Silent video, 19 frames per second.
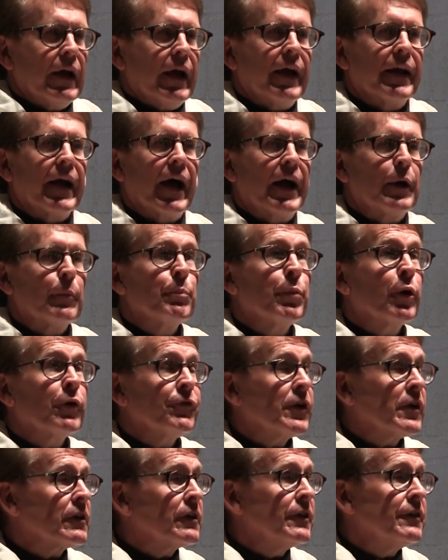And I am
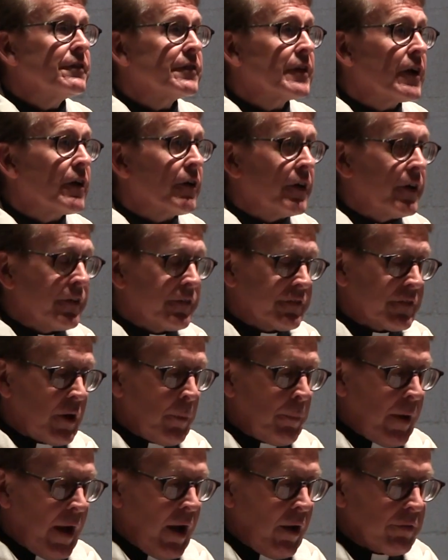perfectly serious
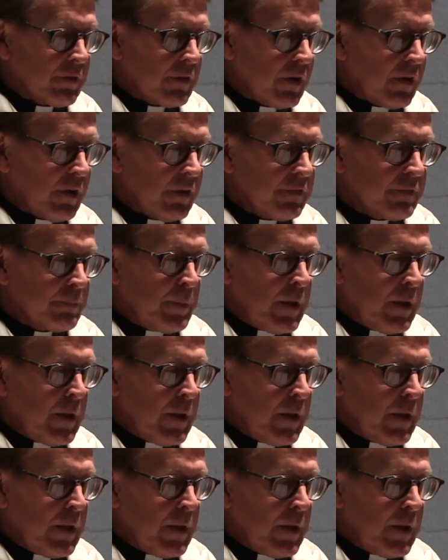about this.